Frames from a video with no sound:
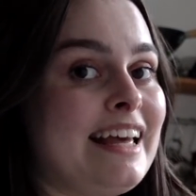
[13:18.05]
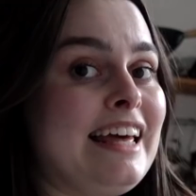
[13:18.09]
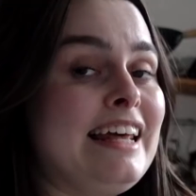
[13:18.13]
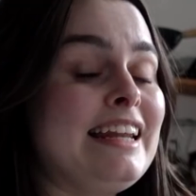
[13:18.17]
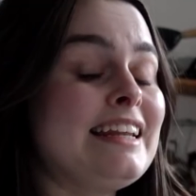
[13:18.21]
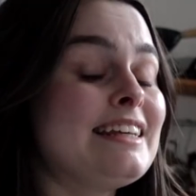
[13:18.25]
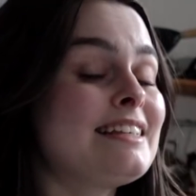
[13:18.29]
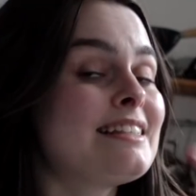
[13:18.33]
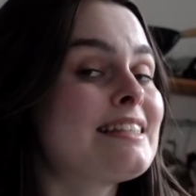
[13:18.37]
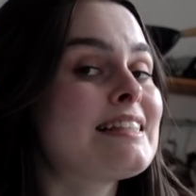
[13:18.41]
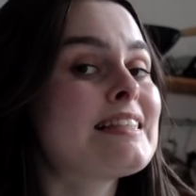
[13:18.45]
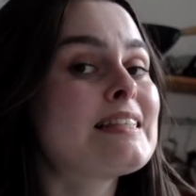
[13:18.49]
It
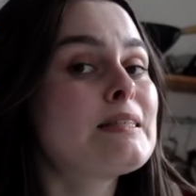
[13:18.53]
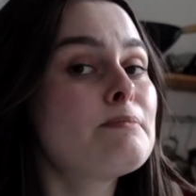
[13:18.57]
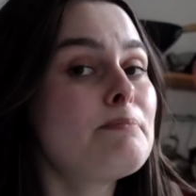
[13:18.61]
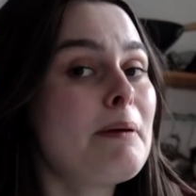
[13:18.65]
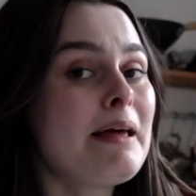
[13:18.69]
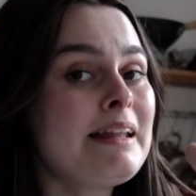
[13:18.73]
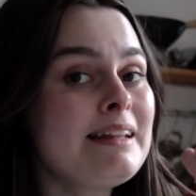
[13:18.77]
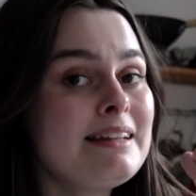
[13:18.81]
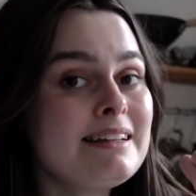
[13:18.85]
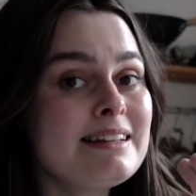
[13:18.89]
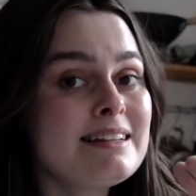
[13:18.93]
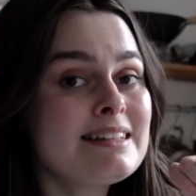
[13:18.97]
is
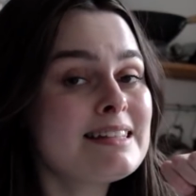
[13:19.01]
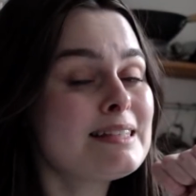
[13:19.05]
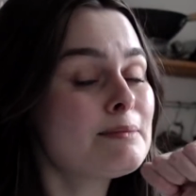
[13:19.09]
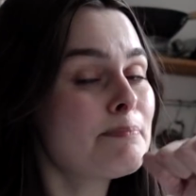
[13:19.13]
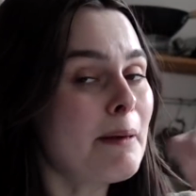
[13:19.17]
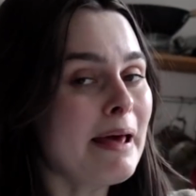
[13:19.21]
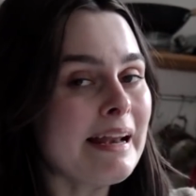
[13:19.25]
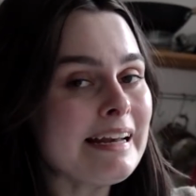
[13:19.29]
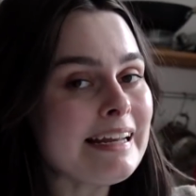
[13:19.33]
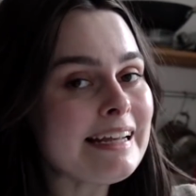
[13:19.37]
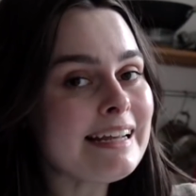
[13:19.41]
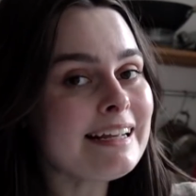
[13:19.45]
spen
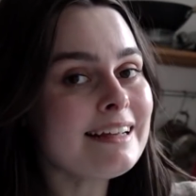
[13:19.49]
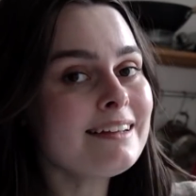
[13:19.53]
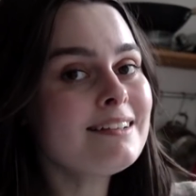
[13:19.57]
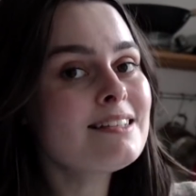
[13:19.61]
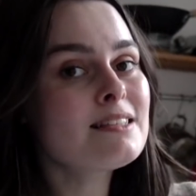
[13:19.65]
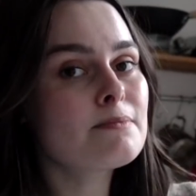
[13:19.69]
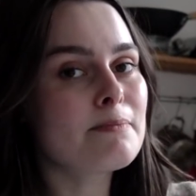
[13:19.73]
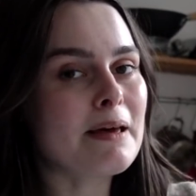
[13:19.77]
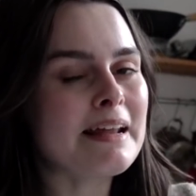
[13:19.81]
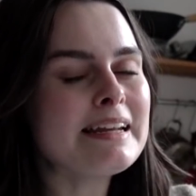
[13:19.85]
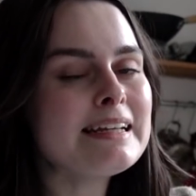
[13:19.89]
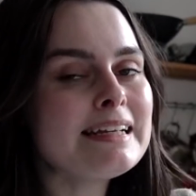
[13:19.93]
spenny,
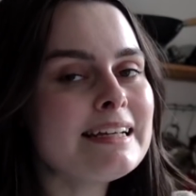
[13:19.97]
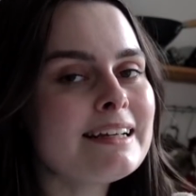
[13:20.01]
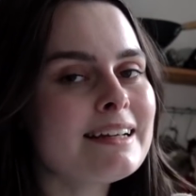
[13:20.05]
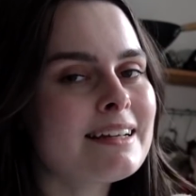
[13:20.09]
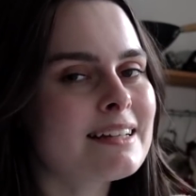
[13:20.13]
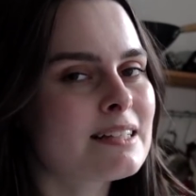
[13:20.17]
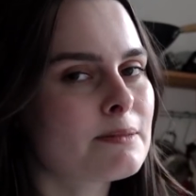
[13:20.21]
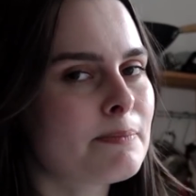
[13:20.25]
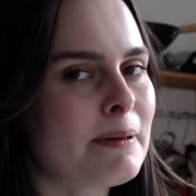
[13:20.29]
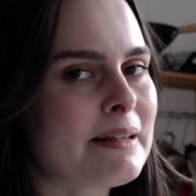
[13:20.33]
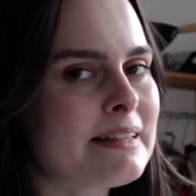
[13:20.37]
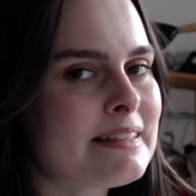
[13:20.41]
spenny,
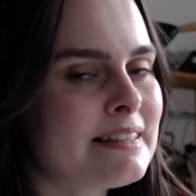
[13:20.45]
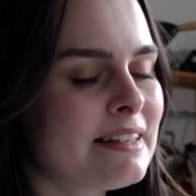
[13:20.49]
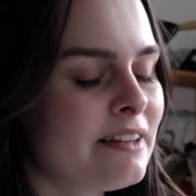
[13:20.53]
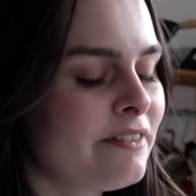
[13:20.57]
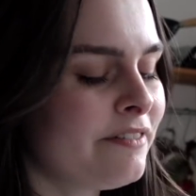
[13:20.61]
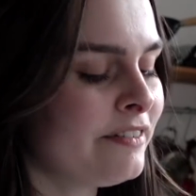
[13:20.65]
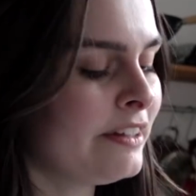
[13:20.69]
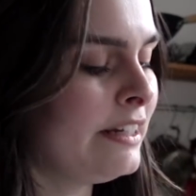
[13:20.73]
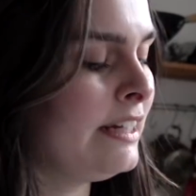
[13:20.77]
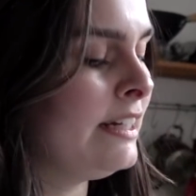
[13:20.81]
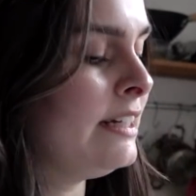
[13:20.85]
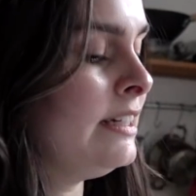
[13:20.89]

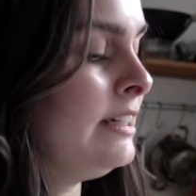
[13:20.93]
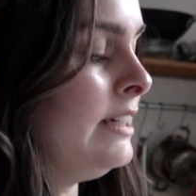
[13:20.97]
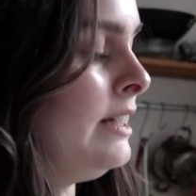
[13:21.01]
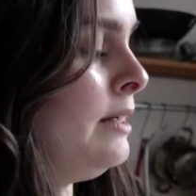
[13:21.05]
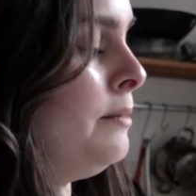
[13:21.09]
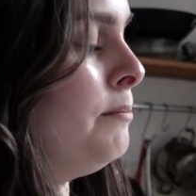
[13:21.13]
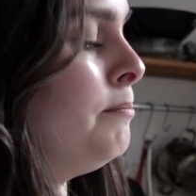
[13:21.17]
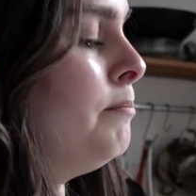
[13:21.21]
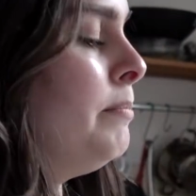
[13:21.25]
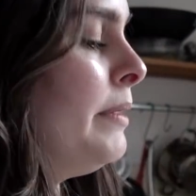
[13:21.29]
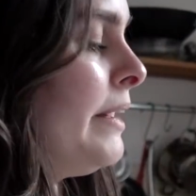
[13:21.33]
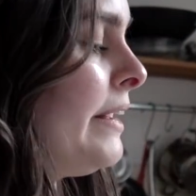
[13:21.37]
expensive,
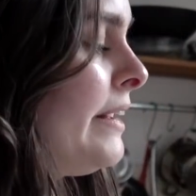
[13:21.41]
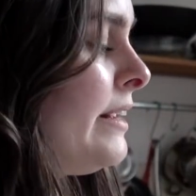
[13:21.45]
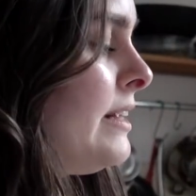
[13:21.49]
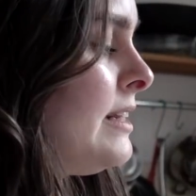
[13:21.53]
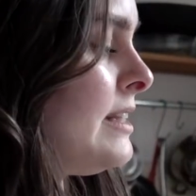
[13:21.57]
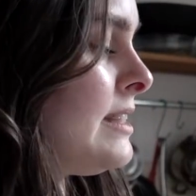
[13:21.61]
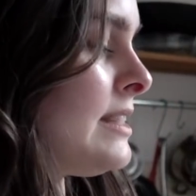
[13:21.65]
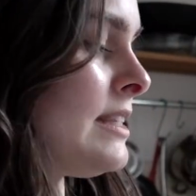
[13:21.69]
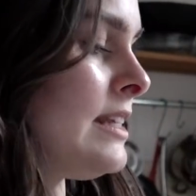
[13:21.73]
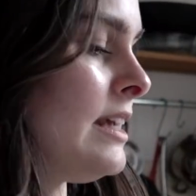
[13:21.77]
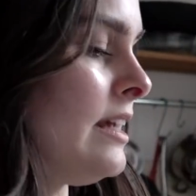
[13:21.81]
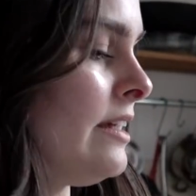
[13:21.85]

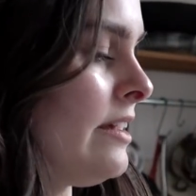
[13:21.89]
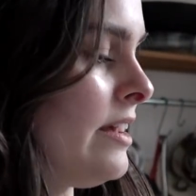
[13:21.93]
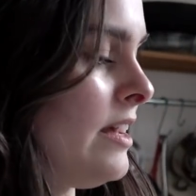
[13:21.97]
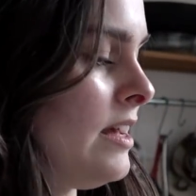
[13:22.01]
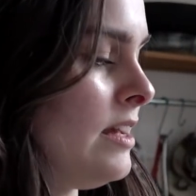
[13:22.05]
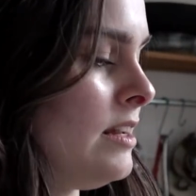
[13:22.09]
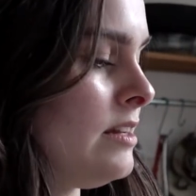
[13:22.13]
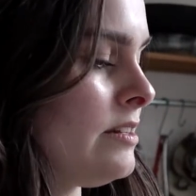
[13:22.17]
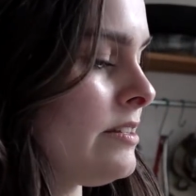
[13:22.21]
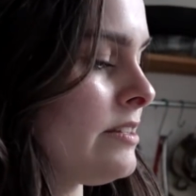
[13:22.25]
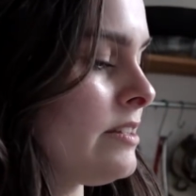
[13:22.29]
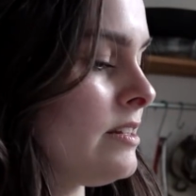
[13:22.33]
but
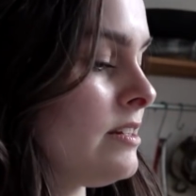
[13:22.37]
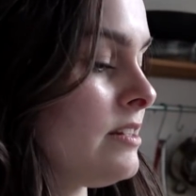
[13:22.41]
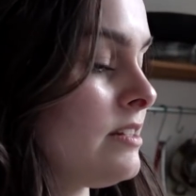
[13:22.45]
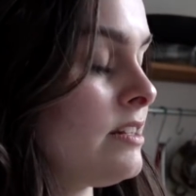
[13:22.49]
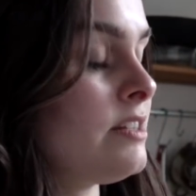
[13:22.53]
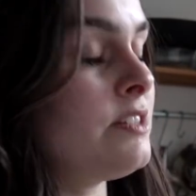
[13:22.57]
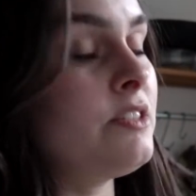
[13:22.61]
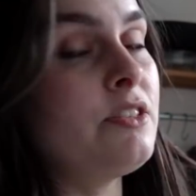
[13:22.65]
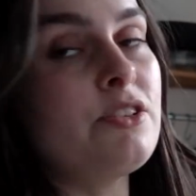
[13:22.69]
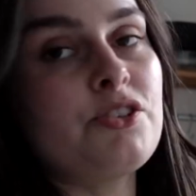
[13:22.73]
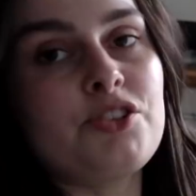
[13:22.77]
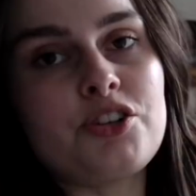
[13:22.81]
it
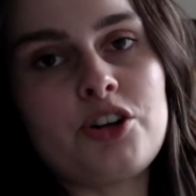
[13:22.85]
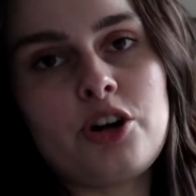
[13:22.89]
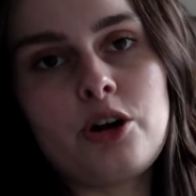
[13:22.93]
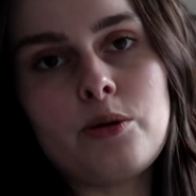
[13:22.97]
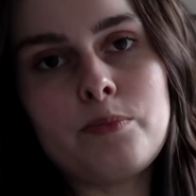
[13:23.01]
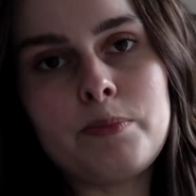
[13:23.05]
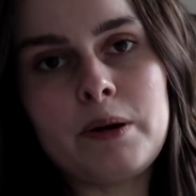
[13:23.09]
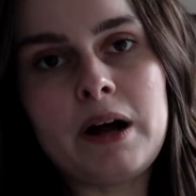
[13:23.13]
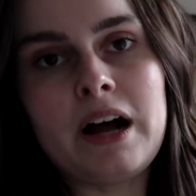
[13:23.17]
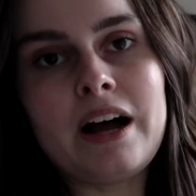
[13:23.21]
does the job.